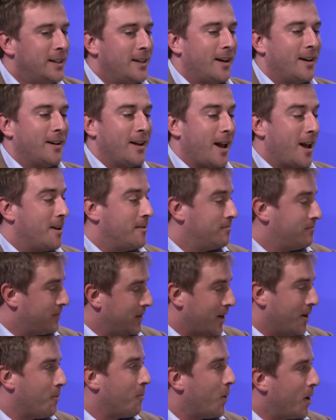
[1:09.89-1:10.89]
And,
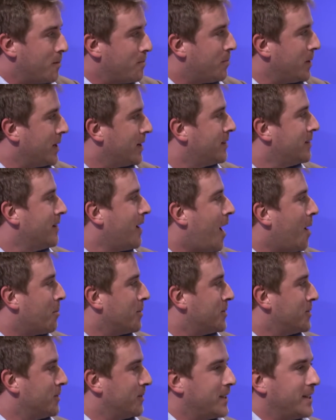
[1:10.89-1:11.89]
you know, one big
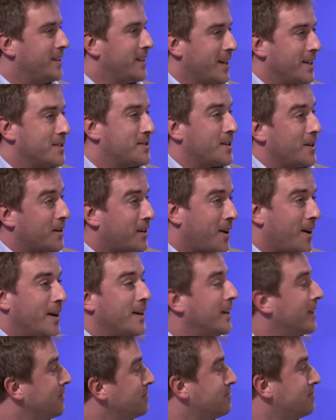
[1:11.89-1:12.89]
opportunity is
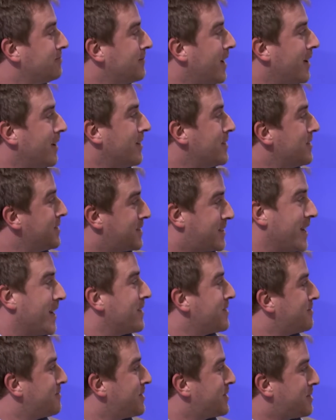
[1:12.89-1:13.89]
cutting
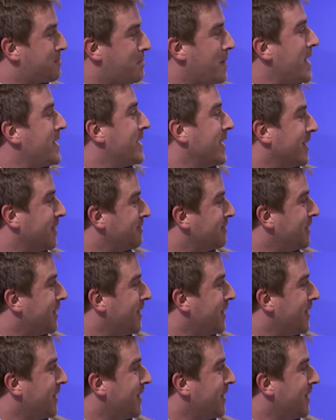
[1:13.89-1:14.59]
state spending,